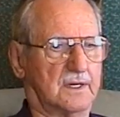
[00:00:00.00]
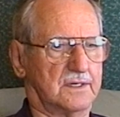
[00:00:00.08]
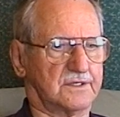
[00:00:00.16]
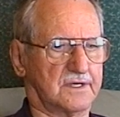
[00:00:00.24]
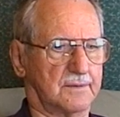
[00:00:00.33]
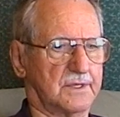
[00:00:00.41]

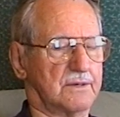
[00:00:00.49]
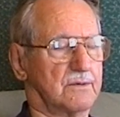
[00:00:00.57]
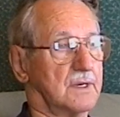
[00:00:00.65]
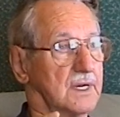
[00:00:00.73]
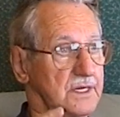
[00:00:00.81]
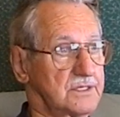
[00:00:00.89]
some of the
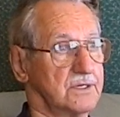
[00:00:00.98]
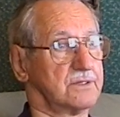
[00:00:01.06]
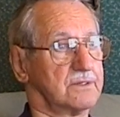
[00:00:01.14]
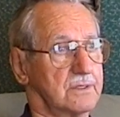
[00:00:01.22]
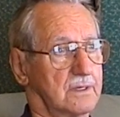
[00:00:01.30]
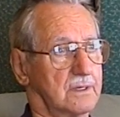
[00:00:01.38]
religious
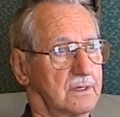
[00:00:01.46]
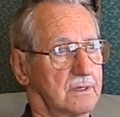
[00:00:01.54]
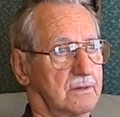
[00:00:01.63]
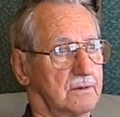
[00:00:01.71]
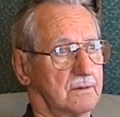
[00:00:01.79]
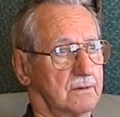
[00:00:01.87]

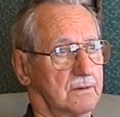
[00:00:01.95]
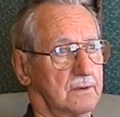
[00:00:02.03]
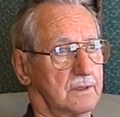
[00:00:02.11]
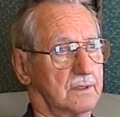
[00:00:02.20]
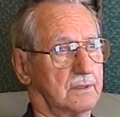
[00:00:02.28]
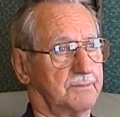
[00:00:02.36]

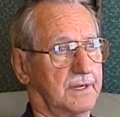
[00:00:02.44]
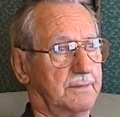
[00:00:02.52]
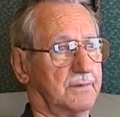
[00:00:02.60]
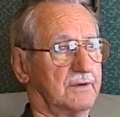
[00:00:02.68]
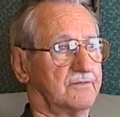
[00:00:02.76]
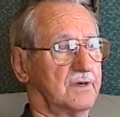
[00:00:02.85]

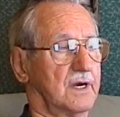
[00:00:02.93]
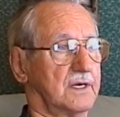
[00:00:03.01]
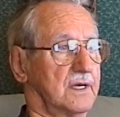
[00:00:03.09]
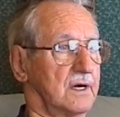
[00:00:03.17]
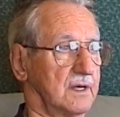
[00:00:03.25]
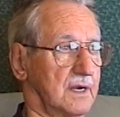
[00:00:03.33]
People have
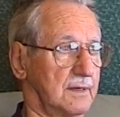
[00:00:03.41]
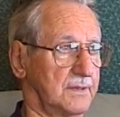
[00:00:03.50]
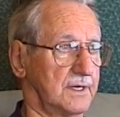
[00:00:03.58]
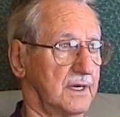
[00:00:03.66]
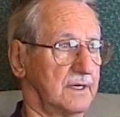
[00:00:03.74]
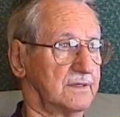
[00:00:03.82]
gotten caught up
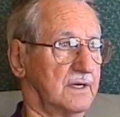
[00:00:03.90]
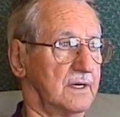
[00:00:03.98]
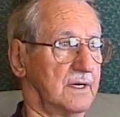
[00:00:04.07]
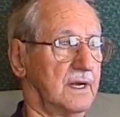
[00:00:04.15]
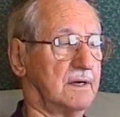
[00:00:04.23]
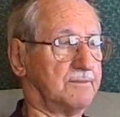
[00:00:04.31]
in this,
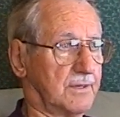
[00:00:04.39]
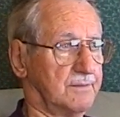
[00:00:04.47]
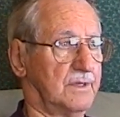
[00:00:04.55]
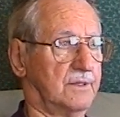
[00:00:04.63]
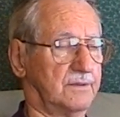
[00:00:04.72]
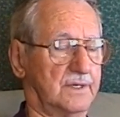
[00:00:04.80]
and they're
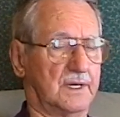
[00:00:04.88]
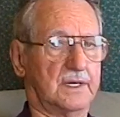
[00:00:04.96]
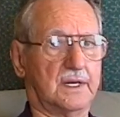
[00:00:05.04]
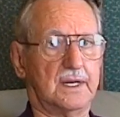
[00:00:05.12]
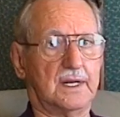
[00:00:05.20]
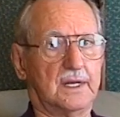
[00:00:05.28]
promoting
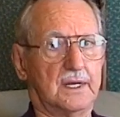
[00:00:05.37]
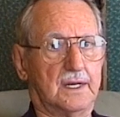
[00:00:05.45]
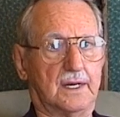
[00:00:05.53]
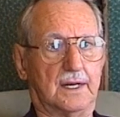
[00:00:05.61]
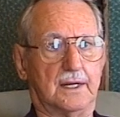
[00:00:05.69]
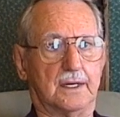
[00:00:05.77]

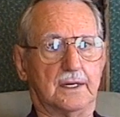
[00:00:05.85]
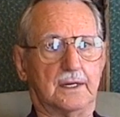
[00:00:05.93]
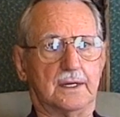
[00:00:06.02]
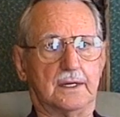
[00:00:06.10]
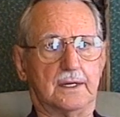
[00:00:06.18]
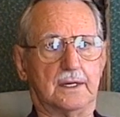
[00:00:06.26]
it. And
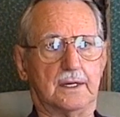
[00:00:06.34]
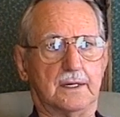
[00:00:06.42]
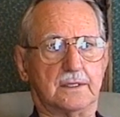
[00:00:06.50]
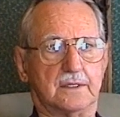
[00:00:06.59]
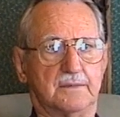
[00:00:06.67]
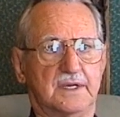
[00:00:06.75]

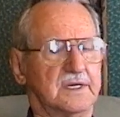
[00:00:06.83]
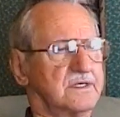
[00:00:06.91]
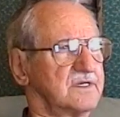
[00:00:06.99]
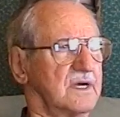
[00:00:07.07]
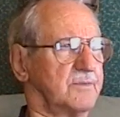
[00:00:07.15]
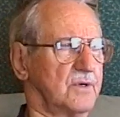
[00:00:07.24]
to me, it's
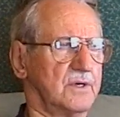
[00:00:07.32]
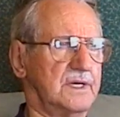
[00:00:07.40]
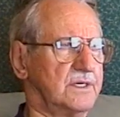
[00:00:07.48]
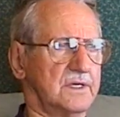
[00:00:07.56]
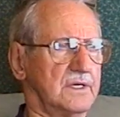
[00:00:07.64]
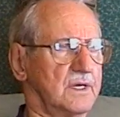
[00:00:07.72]

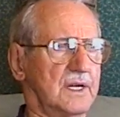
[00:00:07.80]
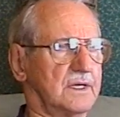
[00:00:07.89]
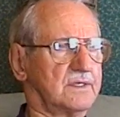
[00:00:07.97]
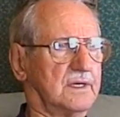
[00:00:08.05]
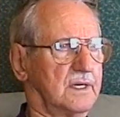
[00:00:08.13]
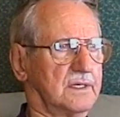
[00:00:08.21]
separation, and
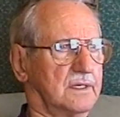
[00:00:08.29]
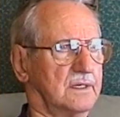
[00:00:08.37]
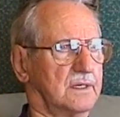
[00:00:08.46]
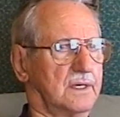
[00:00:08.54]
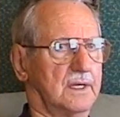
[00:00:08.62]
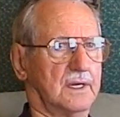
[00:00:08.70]
that's not
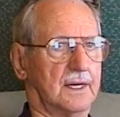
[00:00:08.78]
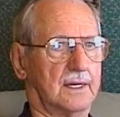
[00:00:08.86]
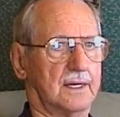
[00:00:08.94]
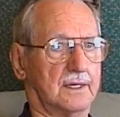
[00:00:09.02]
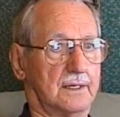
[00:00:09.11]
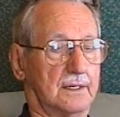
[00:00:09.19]
good.
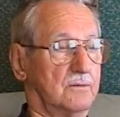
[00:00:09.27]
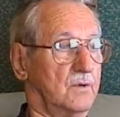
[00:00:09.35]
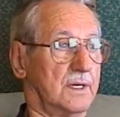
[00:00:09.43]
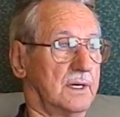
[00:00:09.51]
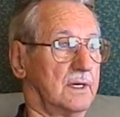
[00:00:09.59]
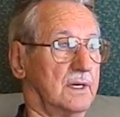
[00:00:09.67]
Uh,
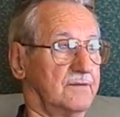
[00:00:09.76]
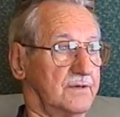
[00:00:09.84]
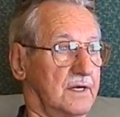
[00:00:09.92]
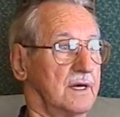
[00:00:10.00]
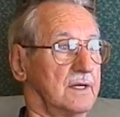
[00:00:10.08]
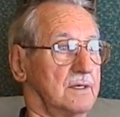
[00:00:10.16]
we can live
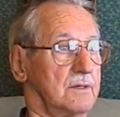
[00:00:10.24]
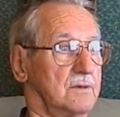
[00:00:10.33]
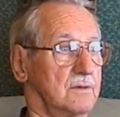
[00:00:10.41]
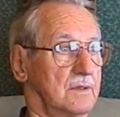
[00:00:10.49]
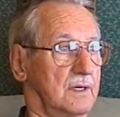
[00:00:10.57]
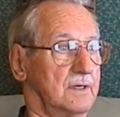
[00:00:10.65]
together
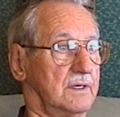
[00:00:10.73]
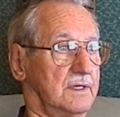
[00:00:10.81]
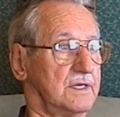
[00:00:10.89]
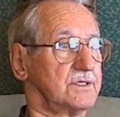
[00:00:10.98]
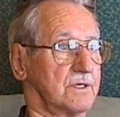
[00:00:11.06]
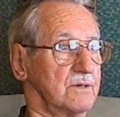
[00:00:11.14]
and
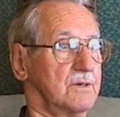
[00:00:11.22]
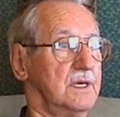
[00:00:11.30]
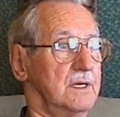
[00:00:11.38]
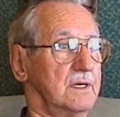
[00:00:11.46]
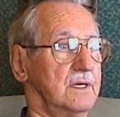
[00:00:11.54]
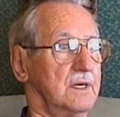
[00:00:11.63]

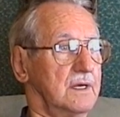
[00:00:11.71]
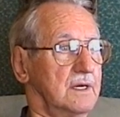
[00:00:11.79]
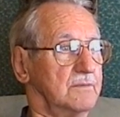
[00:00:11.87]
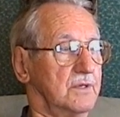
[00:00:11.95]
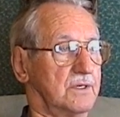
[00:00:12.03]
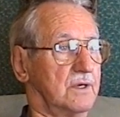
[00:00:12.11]
disagree, mm
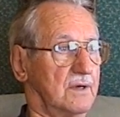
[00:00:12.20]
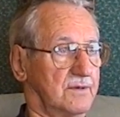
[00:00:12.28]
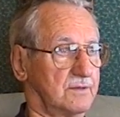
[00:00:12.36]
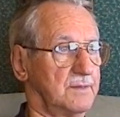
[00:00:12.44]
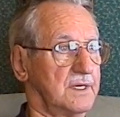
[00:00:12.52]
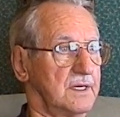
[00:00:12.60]
-hmm. but don't
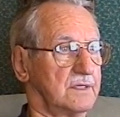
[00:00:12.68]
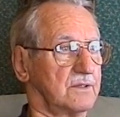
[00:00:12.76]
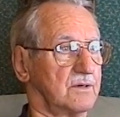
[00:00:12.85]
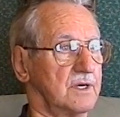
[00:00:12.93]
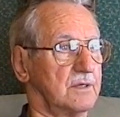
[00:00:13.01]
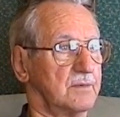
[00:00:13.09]
have to be
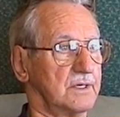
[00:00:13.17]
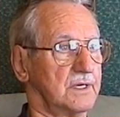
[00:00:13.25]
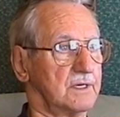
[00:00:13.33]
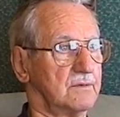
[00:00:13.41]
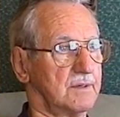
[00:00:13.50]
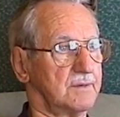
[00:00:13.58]
disagreeable. You
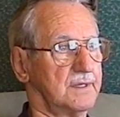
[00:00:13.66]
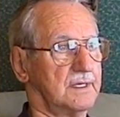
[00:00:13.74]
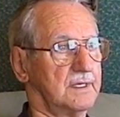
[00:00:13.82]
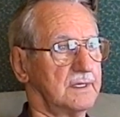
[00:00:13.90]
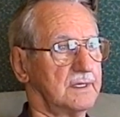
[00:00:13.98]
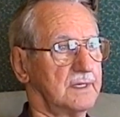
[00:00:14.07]
know what I mean?
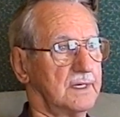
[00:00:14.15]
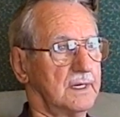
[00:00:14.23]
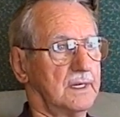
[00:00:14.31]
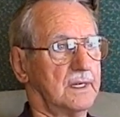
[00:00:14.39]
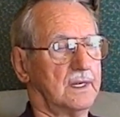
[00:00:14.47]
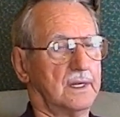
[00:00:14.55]

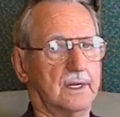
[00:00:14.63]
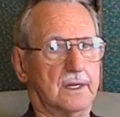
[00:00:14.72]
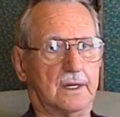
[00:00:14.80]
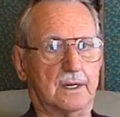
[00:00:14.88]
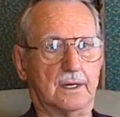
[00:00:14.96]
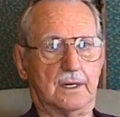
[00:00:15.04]
Mm -hmm.
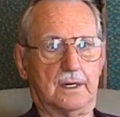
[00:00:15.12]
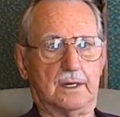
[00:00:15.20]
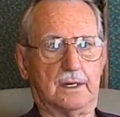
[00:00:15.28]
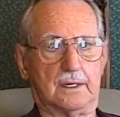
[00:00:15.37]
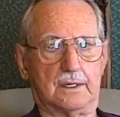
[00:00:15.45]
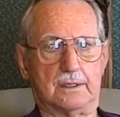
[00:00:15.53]

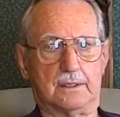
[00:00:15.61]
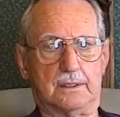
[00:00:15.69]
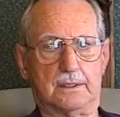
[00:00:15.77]
uh,